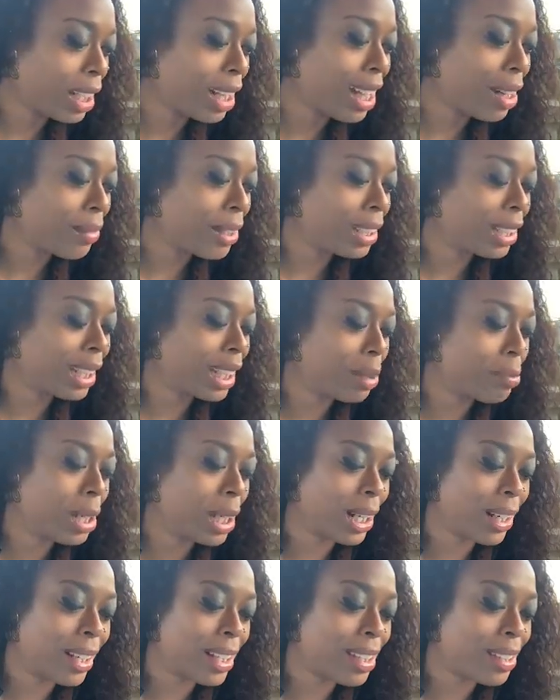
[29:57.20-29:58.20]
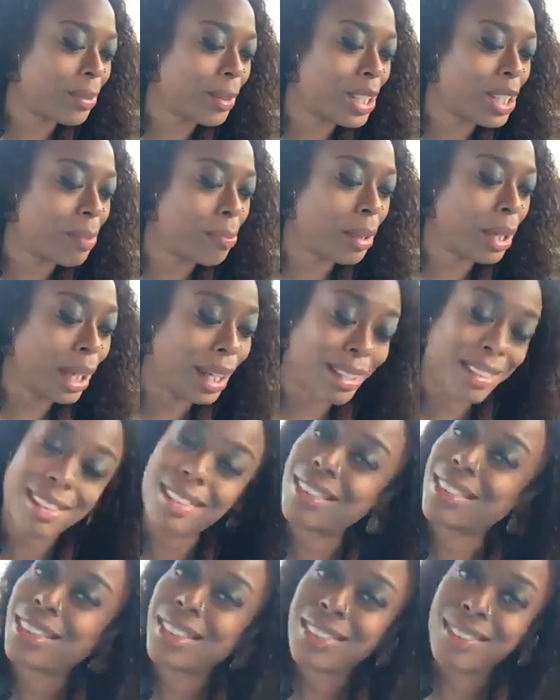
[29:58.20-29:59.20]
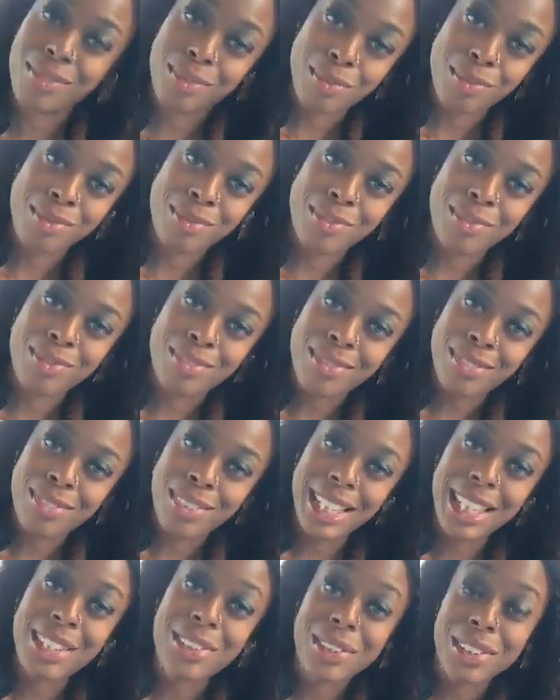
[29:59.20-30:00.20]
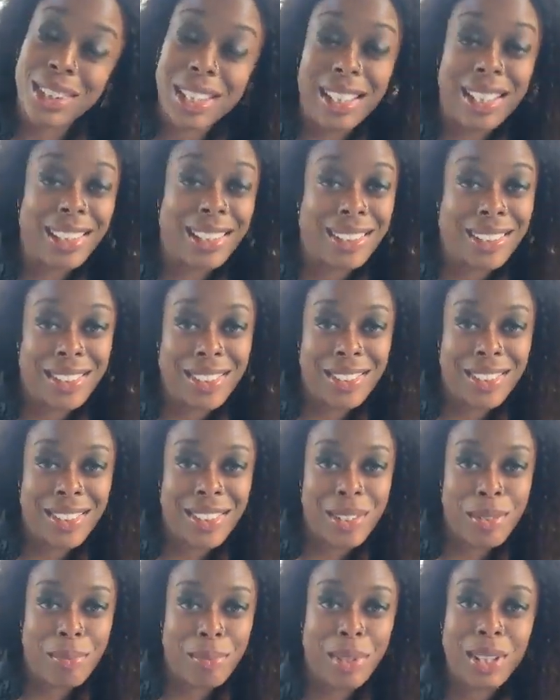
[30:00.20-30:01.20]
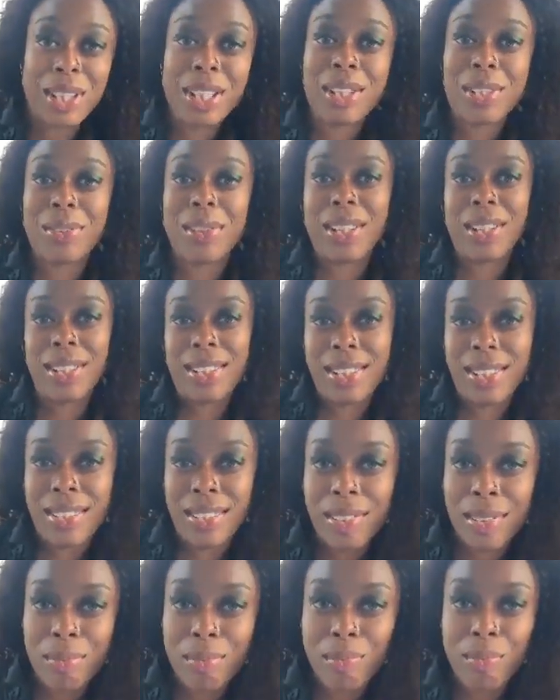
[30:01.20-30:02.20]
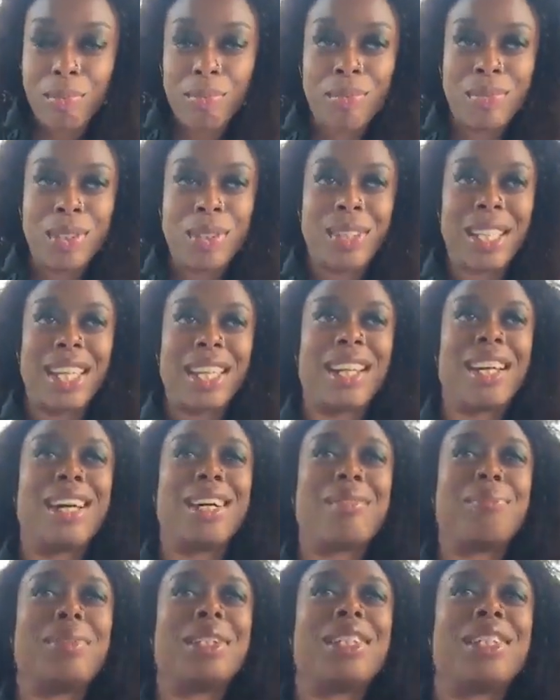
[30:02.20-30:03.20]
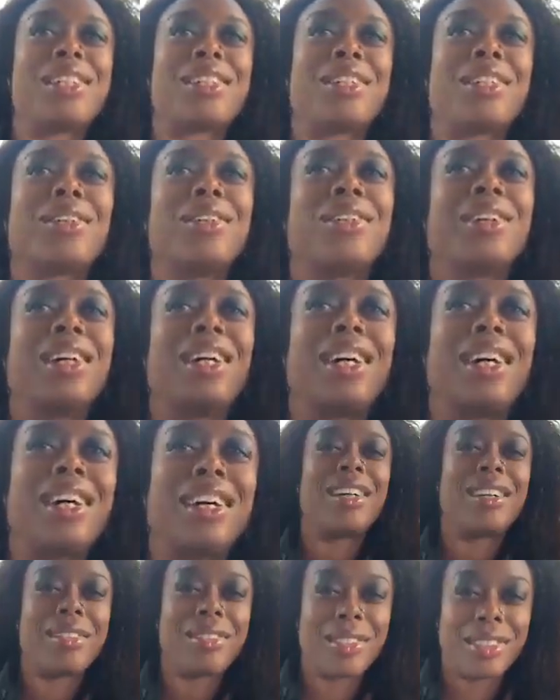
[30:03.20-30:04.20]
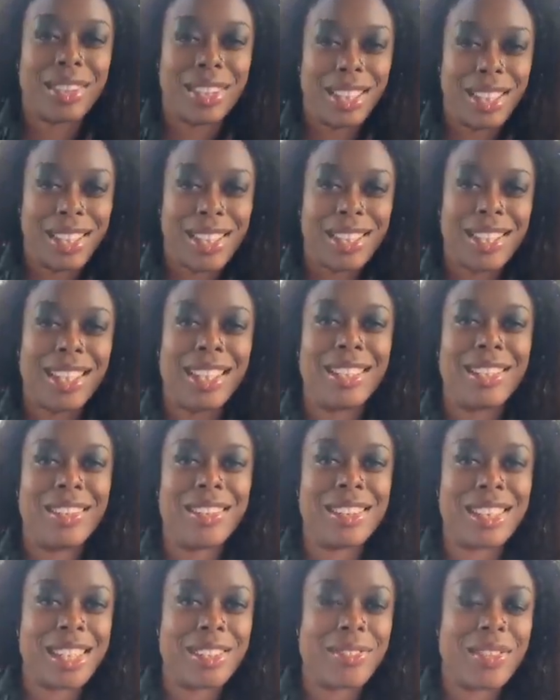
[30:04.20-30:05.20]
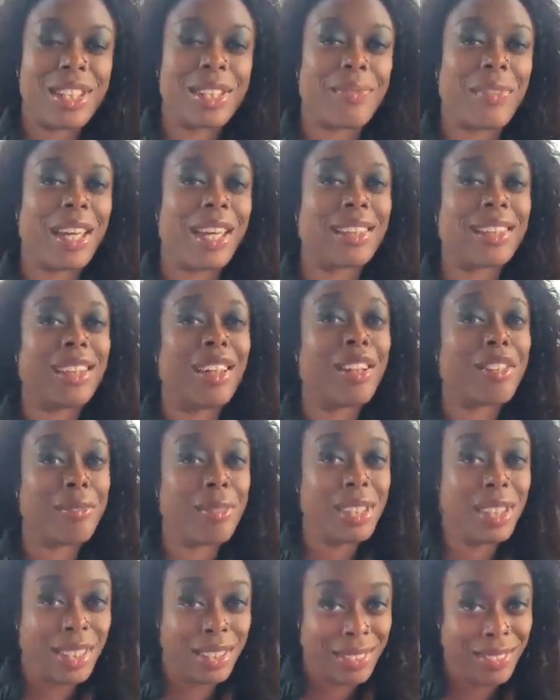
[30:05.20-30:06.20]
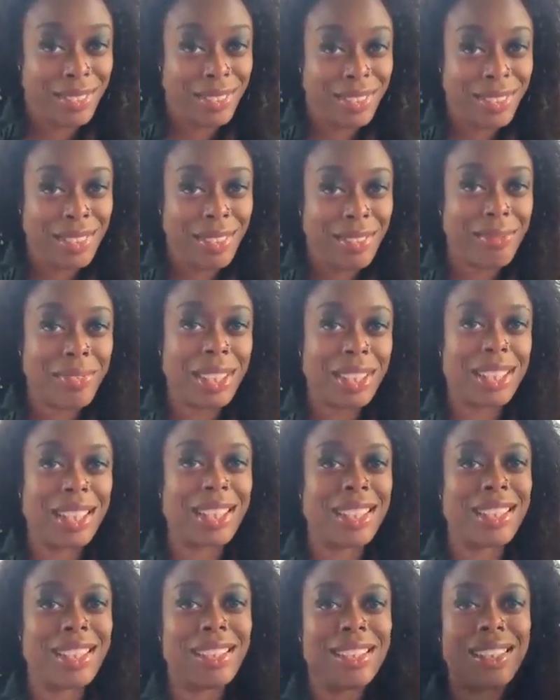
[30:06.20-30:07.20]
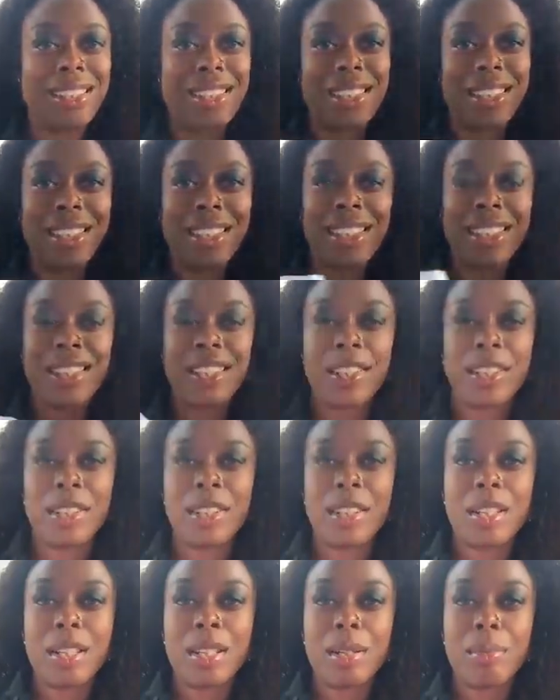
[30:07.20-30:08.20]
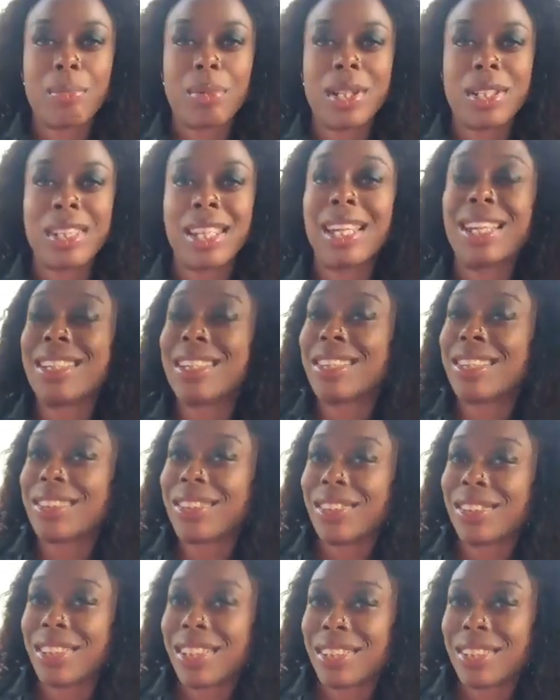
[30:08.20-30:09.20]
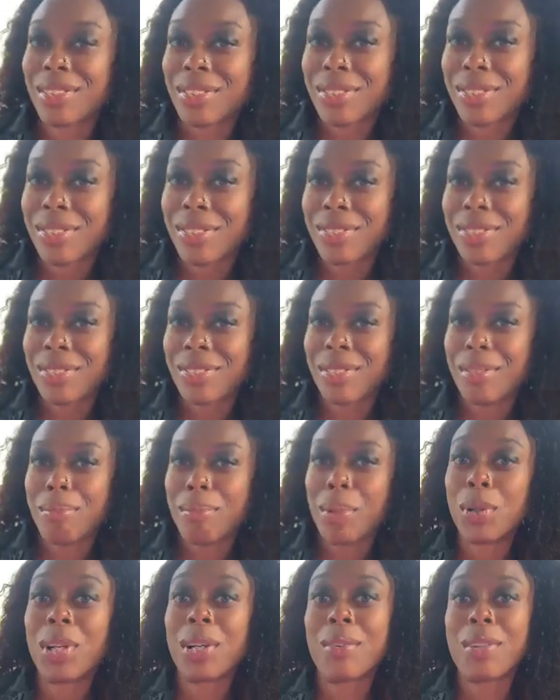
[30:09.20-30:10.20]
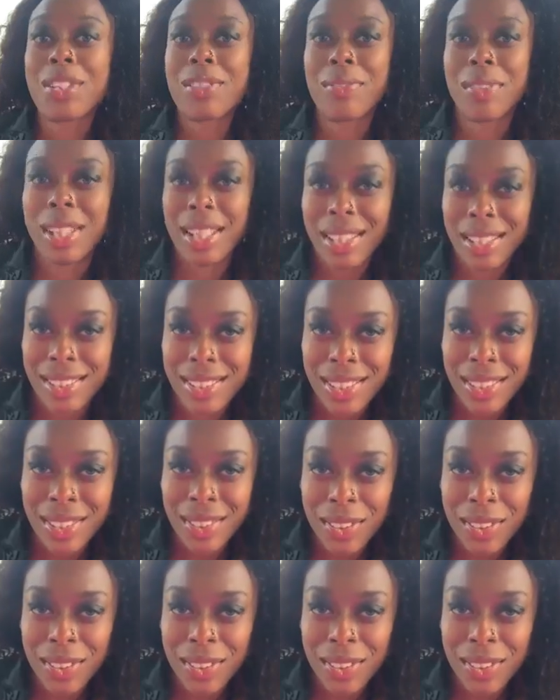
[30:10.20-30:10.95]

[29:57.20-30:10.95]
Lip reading: The common theme here is respect, equally or otherwise. You cannot be so obvious in your disrespect of me, but then pretend to give more respect,